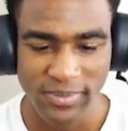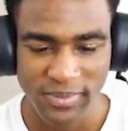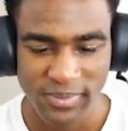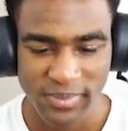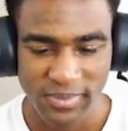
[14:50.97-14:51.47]

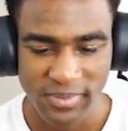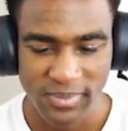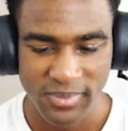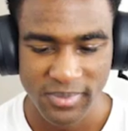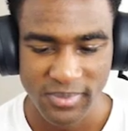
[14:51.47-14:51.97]

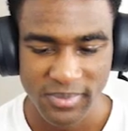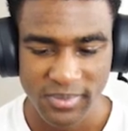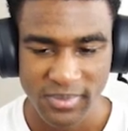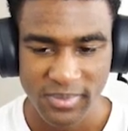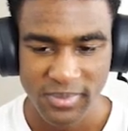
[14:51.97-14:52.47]

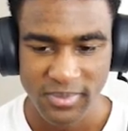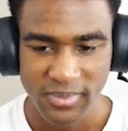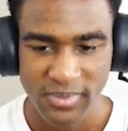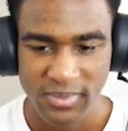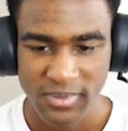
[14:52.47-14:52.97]

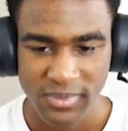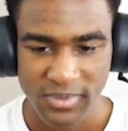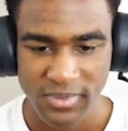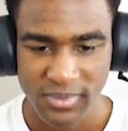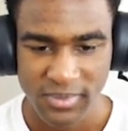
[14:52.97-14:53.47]

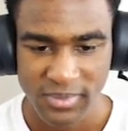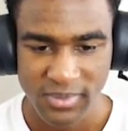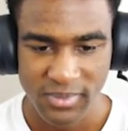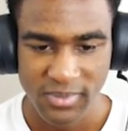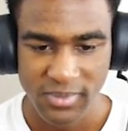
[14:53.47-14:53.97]

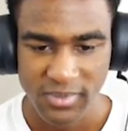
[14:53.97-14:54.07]
(silent)